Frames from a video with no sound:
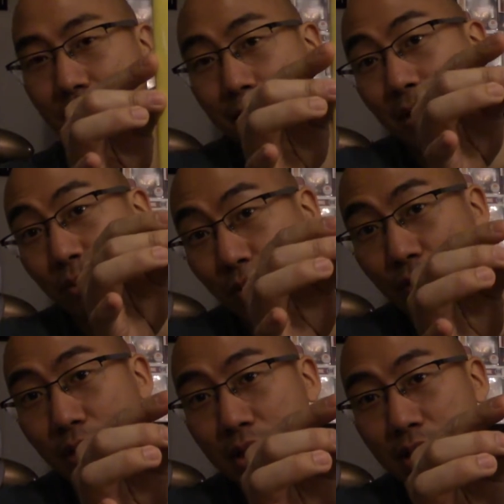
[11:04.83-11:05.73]
I mean,
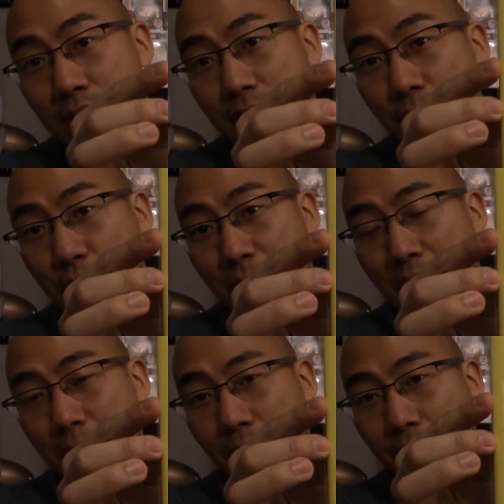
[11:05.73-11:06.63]
Wolverine is the most
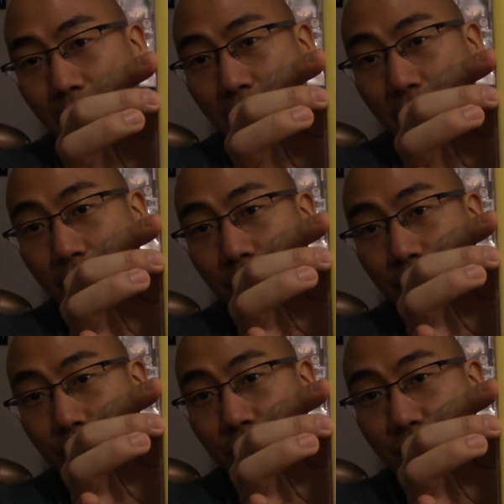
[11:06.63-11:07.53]
popular character of the
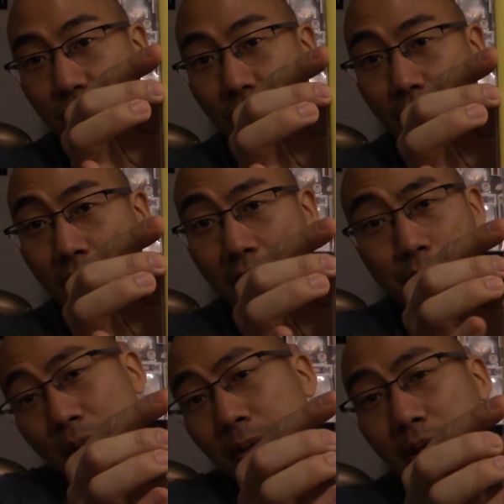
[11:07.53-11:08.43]
3 so far.
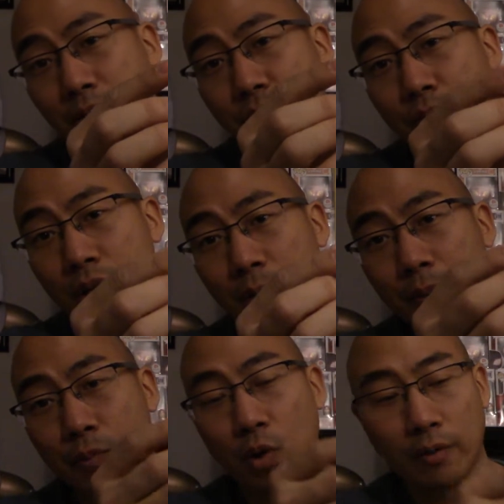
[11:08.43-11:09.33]
Maybe they'll do a couple
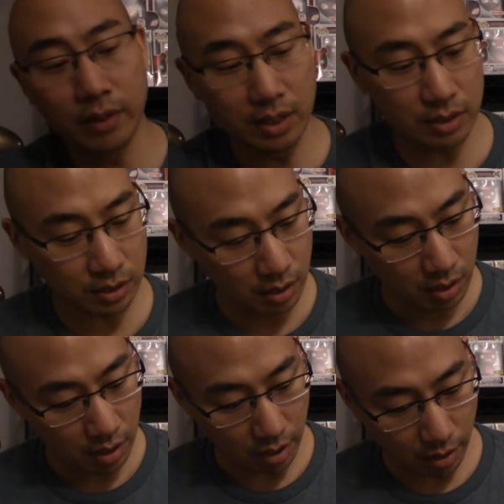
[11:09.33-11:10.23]
more of these
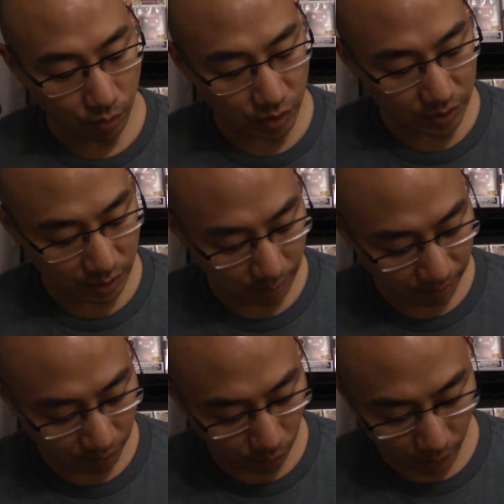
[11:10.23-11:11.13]
with this type of
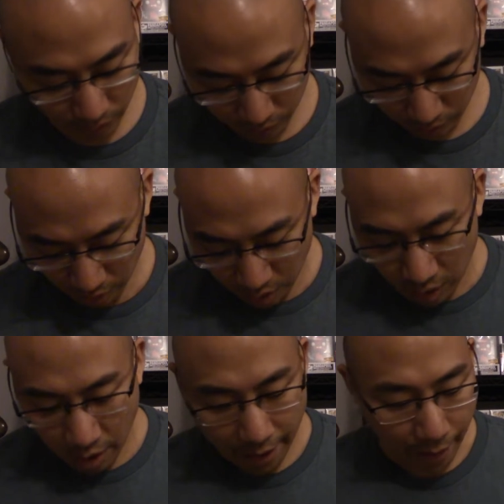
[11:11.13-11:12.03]
fluorescent.
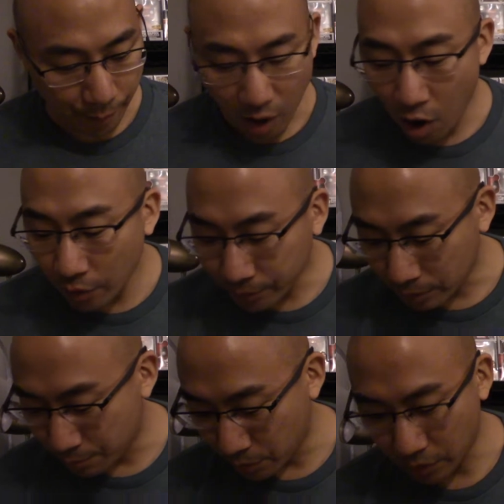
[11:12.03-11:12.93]
All 3
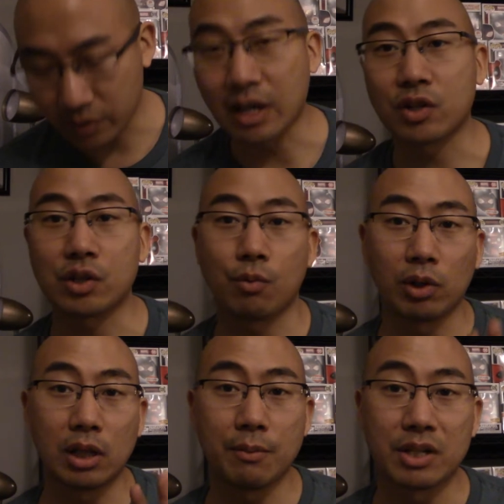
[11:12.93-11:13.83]
books actually were
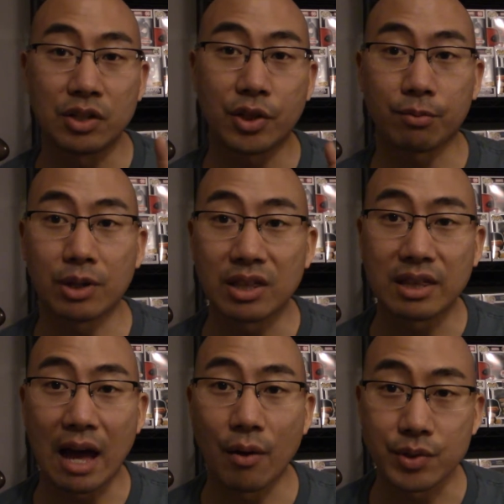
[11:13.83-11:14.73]
limited to
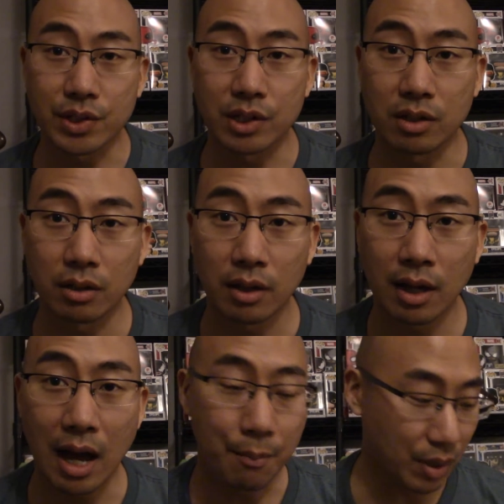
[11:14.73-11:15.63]
3,000
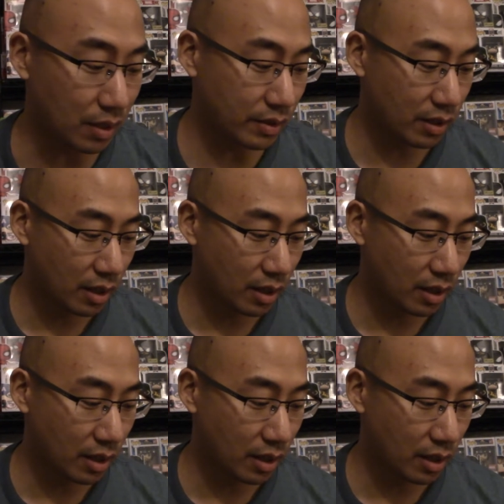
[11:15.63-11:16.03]
copies.